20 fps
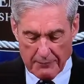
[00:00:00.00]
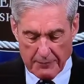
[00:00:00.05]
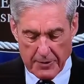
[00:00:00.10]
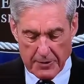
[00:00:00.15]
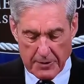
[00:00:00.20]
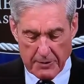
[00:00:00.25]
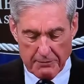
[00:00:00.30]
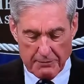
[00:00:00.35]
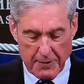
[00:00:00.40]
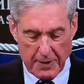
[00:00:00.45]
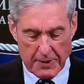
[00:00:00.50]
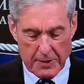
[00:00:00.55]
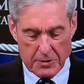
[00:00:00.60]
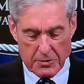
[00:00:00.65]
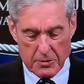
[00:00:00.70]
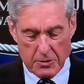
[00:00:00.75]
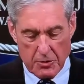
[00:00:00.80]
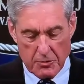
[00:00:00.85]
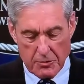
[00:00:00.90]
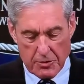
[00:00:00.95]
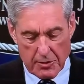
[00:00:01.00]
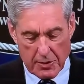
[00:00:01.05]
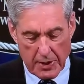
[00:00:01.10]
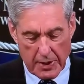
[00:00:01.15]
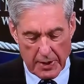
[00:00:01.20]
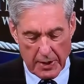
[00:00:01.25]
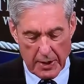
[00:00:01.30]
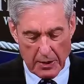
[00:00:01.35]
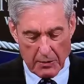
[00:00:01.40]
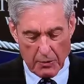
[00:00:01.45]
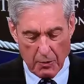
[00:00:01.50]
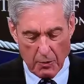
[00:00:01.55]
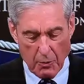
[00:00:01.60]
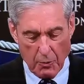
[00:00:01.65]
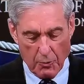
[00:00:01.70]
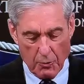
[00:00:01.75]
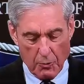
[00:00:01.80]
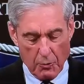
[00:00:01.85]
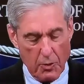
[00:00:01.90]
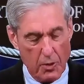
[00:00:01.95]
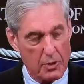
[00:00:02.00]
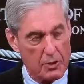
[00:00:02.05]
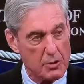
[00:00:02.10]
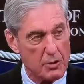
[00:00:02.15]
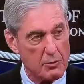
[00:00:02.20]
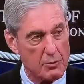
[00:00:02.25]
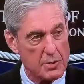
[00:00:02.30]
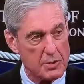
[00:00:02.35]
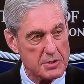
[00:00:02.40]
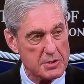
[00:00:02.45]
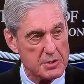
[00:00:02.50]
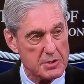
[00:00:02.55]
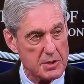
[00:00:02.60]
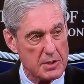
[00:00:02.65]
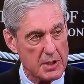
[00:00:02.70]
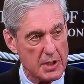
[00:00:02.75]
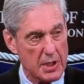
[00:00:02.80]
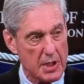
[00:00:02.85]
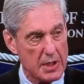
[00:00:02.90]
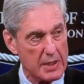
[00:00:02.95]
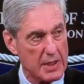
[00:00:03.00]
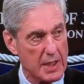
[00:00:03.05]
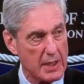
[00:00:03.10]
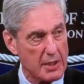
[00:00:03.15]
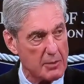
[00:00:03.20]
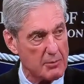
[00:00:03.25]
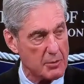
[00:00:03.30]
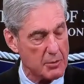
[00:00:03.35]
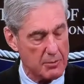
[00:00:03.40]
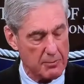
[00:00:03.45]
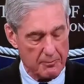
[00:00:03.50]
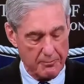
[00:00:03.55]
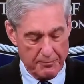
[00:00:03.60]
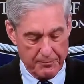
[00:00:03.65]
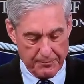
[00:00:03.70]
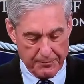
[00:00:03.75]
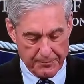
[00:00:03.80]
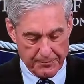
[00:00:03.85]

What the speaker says: effort to find the truth and hold wrongdoers accountable.